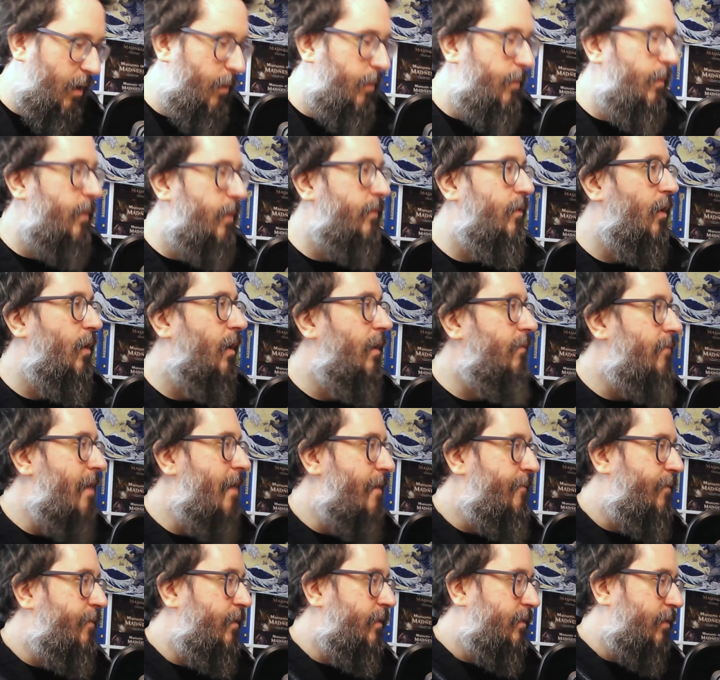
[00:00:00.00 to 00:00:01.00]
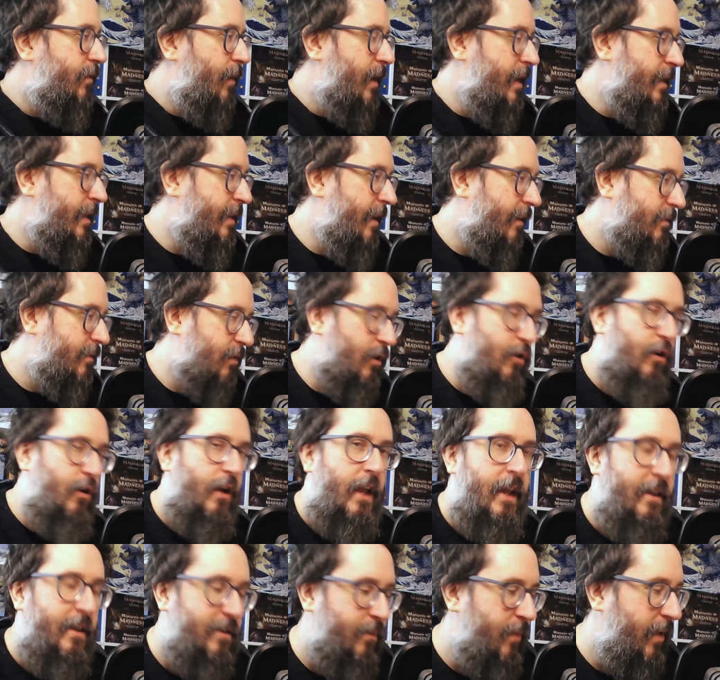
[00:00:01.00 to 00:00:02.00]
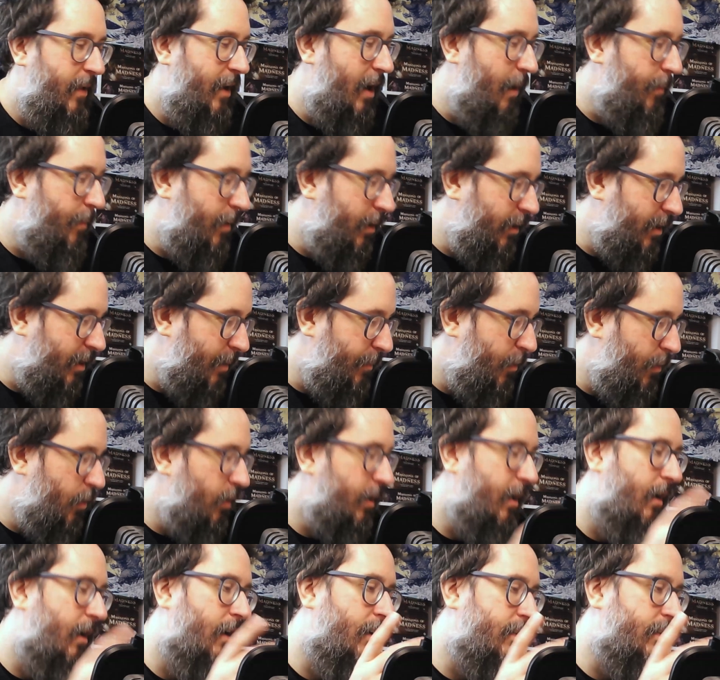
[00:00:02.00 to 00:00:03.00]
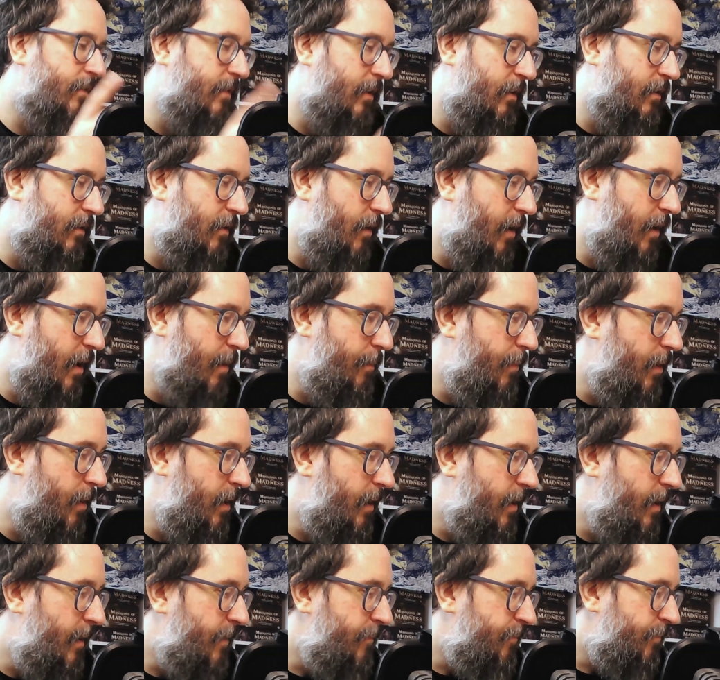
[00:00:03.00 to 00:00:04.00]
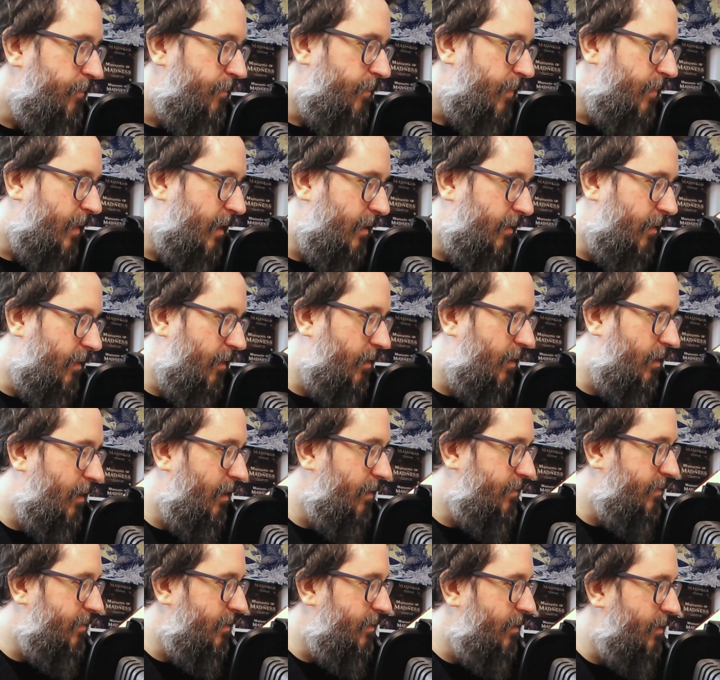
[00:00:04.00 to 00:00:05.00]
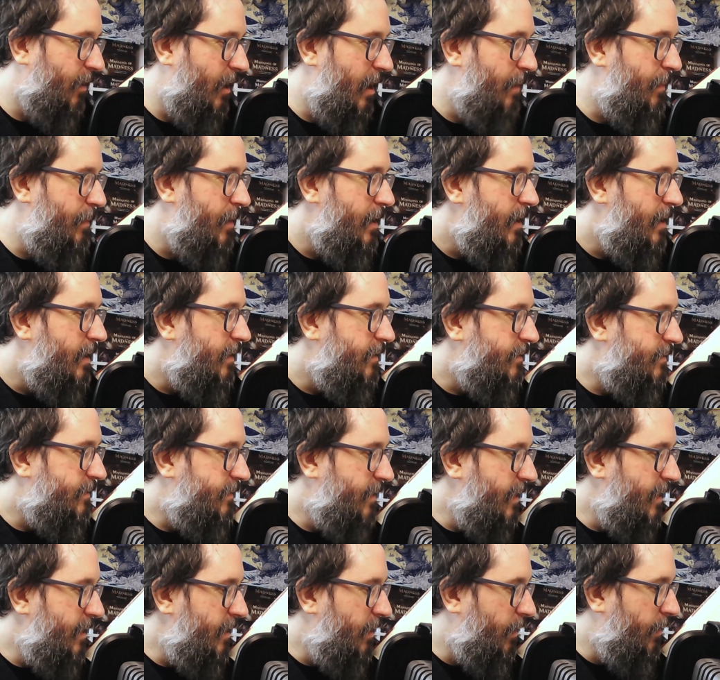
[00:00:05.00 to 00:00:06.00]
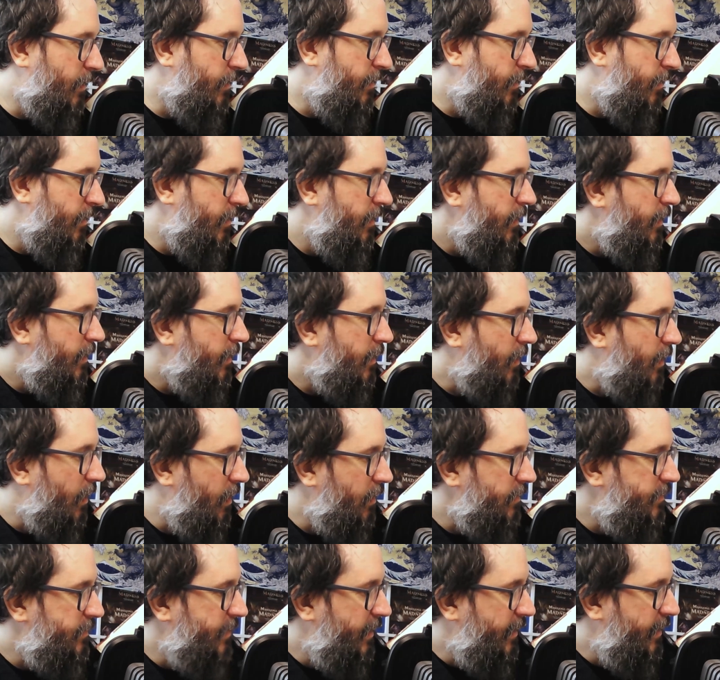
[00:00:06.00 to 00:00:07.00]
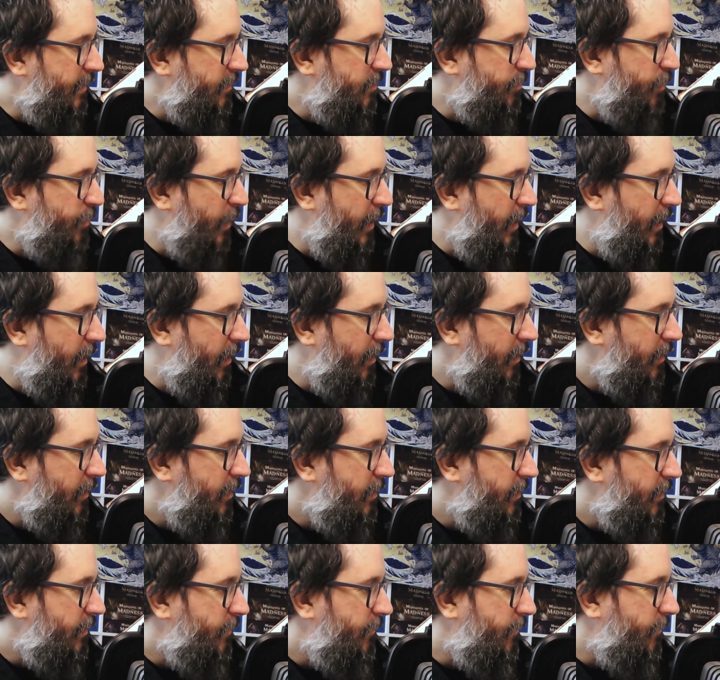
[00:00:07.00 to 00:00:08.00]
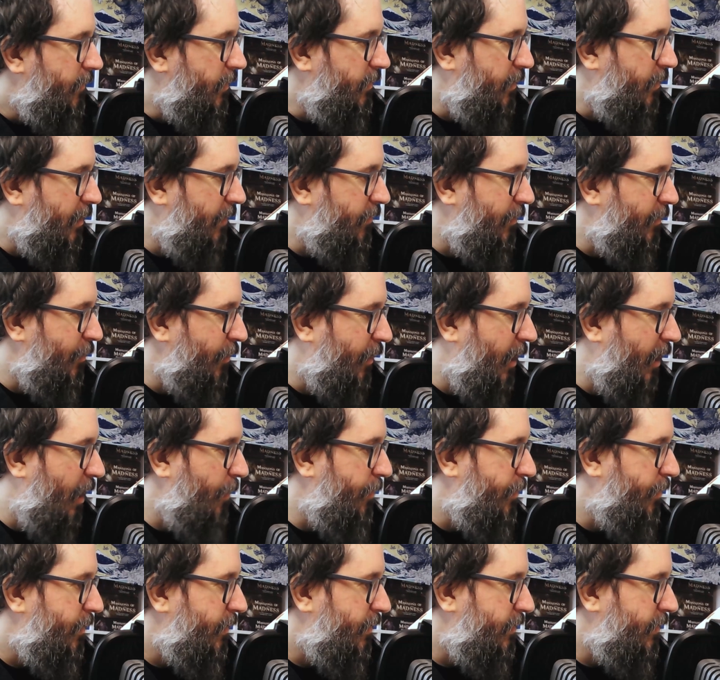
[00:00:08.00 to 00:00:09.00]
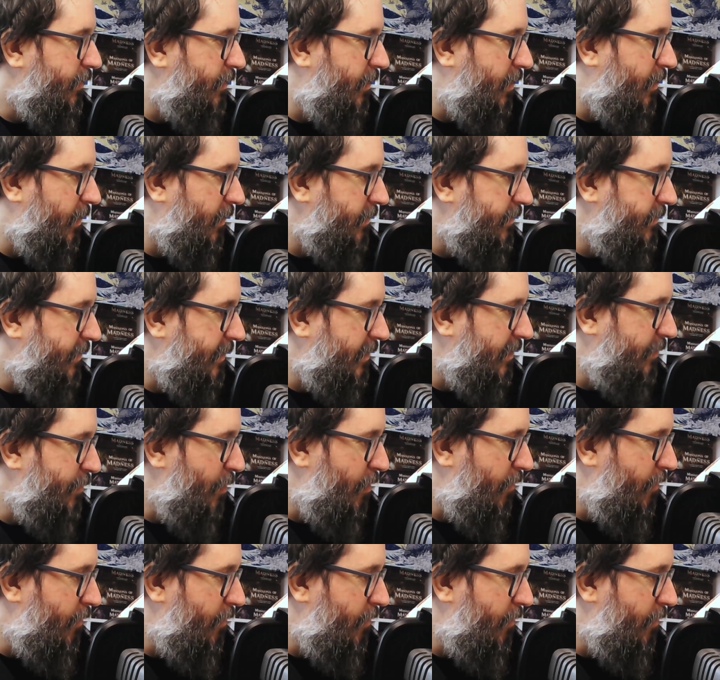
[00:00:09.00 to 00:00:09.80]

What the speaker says: we've got a reference or index. So you're looking something up. I look up casting time. So casting time, see under casting a spell. So I have to look up to casting a spell and